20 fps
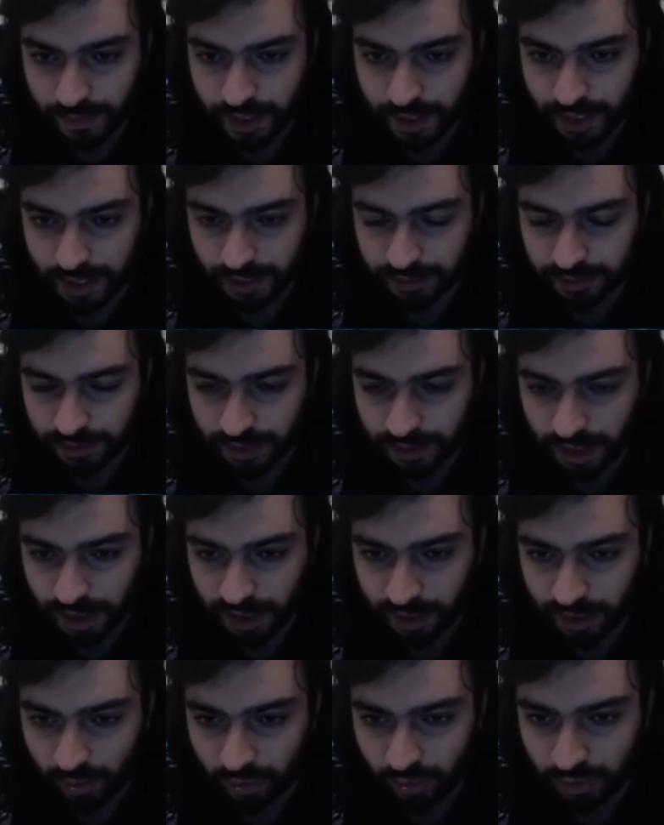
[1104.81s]
and
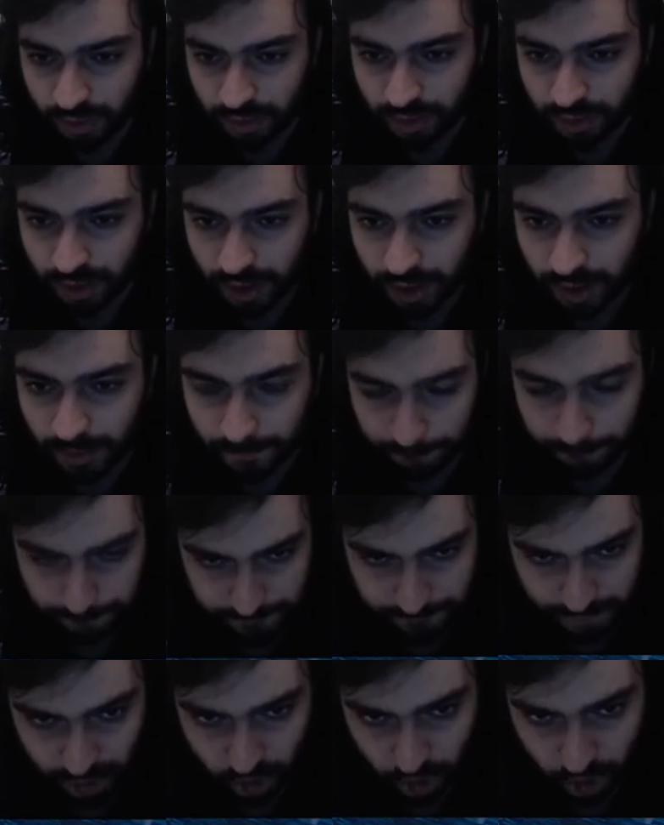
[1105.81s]
now
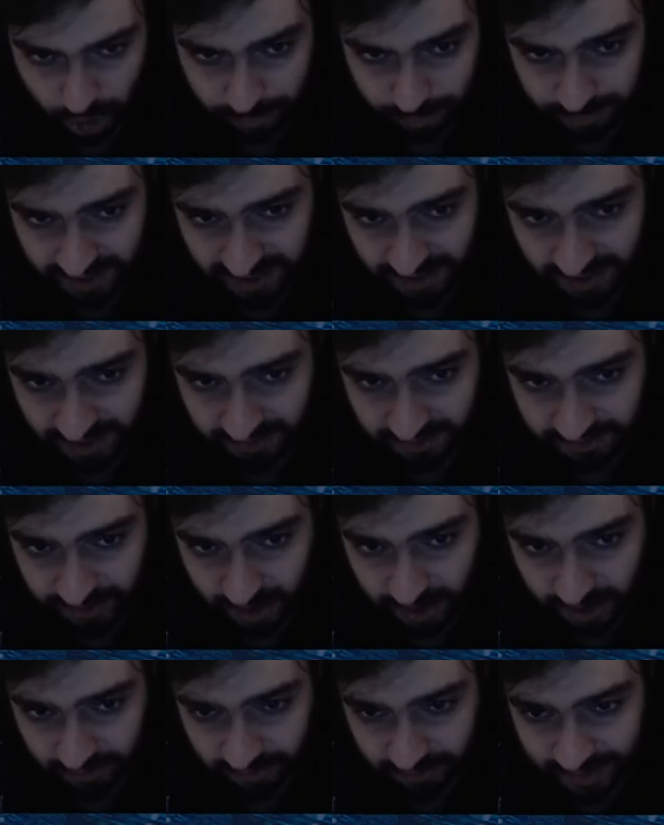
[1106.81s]
bishop
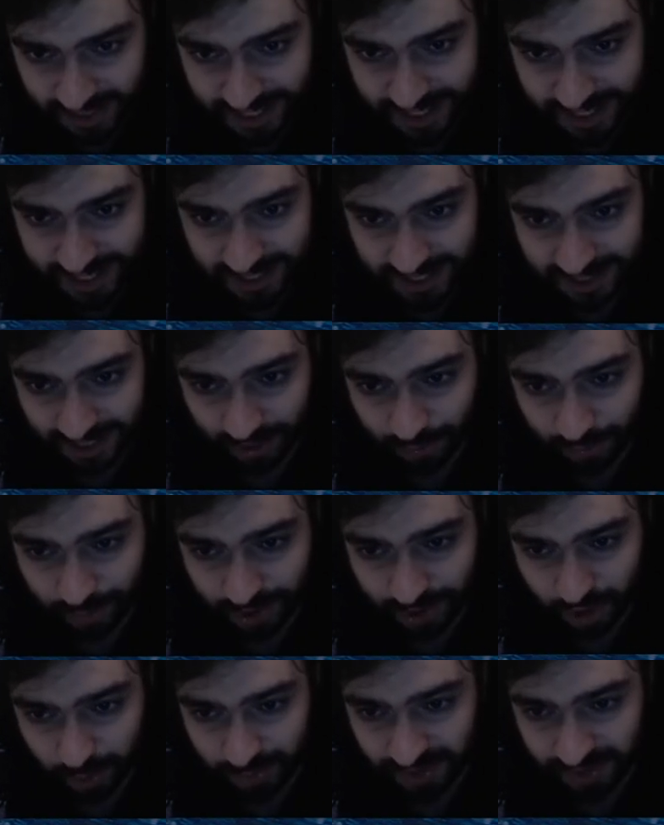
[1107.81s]
d5. Now
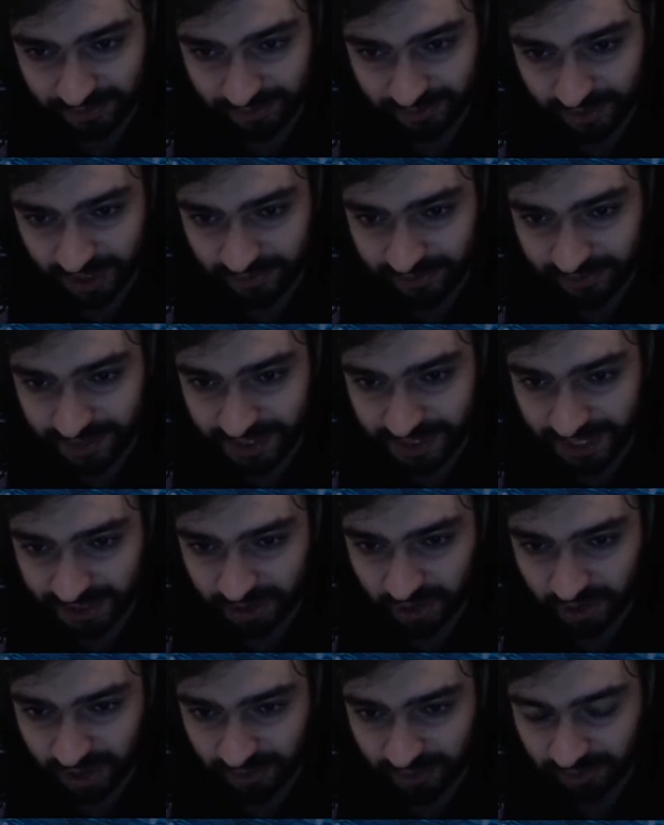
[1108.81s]
bishop d5 is
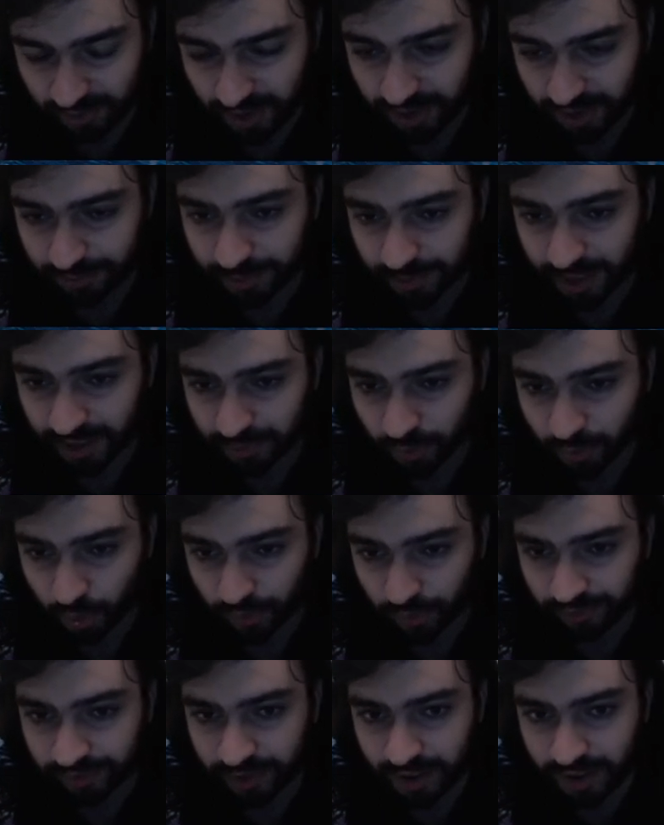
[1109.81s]
actually a very bad
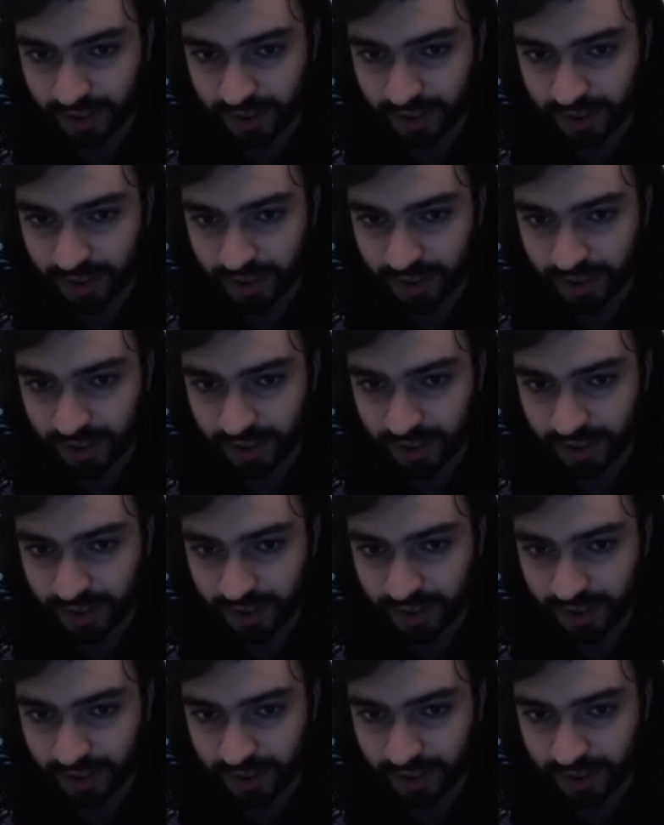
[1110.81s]
move.